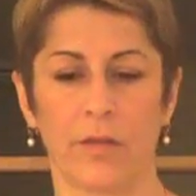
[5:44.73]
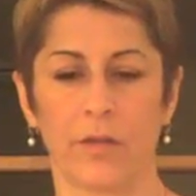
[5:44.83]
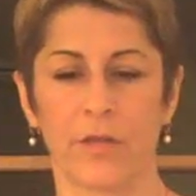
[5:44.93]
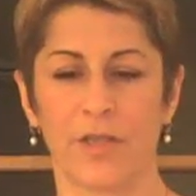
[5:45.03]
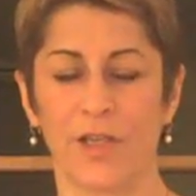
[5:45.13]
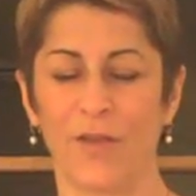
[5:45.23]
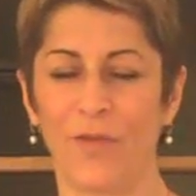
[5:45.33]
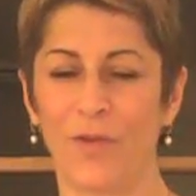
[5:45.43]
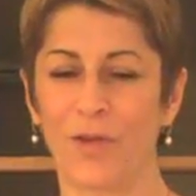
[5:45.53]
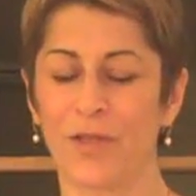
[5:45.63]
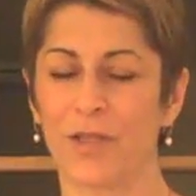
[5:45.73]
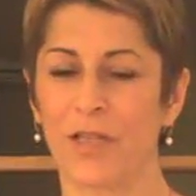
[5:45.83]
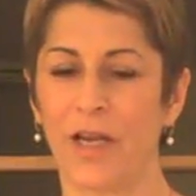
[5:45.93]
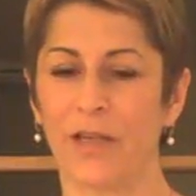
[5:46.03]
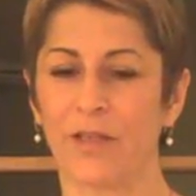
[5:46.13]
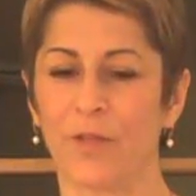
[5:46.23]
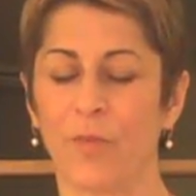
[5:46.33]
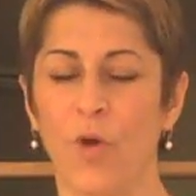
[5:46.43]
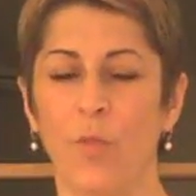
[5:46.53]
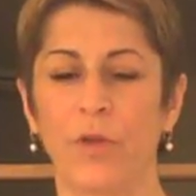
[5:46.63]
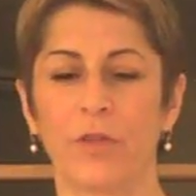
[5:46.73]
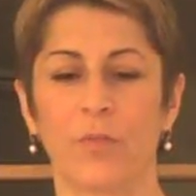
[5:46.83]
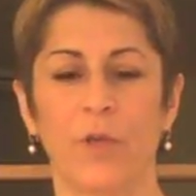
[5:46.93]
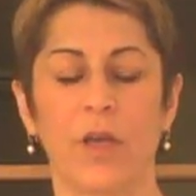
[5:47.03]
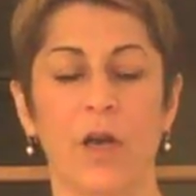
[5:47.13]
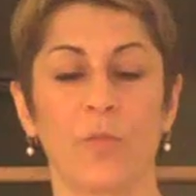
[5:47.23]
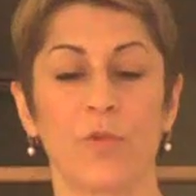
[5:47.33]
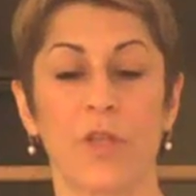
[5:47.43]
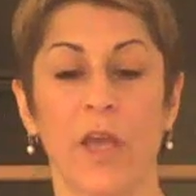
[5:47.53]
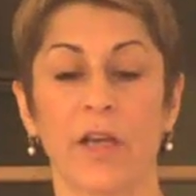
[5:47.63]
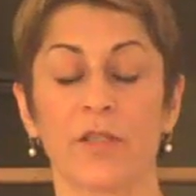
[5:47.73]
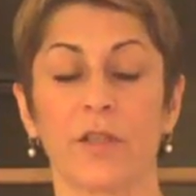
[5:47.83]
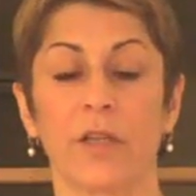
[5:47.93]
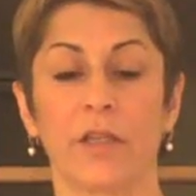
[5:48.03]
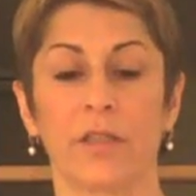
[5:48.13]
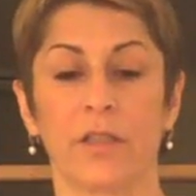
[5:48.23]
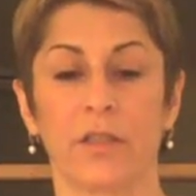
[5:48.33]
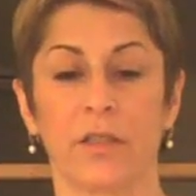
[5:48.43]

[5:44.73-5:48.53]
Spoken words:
See if you can detect the moment it becomes the exhalation,